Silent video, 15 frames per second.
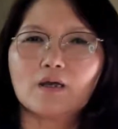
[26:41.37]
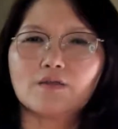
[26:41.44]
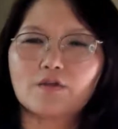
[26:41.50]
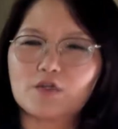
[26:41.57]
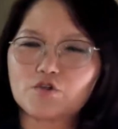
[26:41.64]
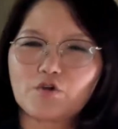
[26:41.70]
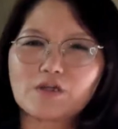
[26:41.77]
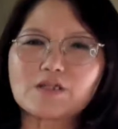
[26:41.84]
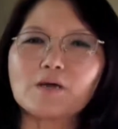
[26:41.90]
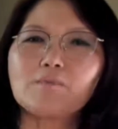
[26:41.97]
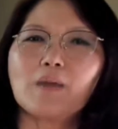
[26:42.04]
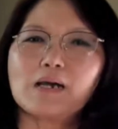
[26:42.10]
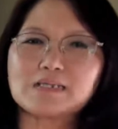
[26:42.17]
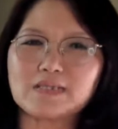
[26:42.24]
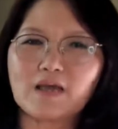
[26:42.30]
the instructor
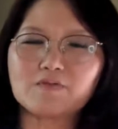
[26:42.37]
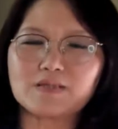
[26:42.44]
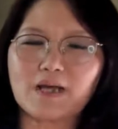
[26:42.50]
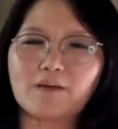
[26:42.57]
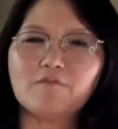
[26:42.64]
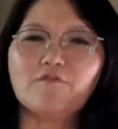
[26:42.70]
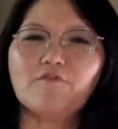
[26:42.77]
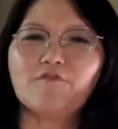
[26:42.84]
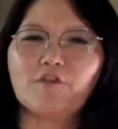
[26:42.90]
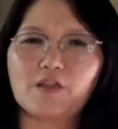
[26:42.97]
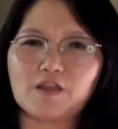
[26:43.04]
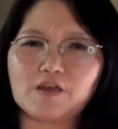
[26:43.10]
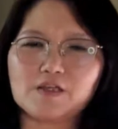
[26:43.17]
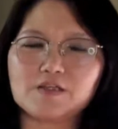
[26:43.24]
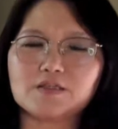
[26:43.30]
must have some
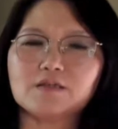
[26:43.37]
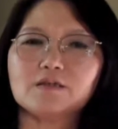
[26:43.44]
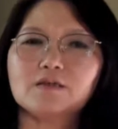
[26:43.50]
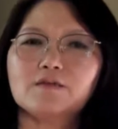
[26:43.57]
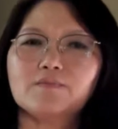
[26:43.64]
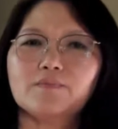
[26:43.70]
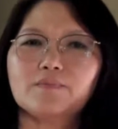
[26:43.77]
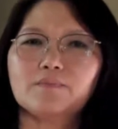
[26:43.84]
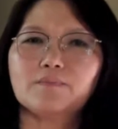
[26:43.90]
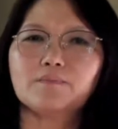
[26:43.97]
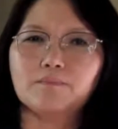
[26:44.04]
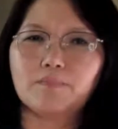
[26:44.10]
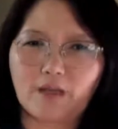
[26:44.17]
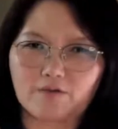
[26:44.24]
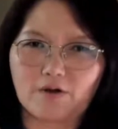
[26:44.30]
fitness
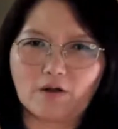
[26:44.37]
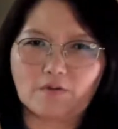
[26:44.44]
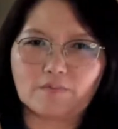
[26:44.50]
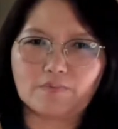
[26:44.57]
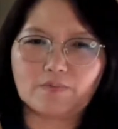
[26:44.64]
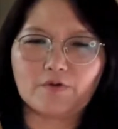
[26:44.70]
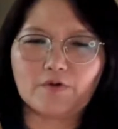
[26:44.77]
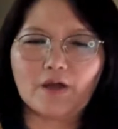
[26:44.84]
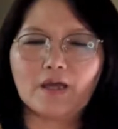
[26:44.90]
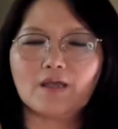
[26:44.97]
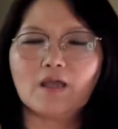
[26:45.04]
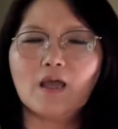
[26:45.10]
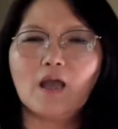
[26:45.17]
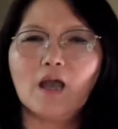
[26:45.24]
background, right?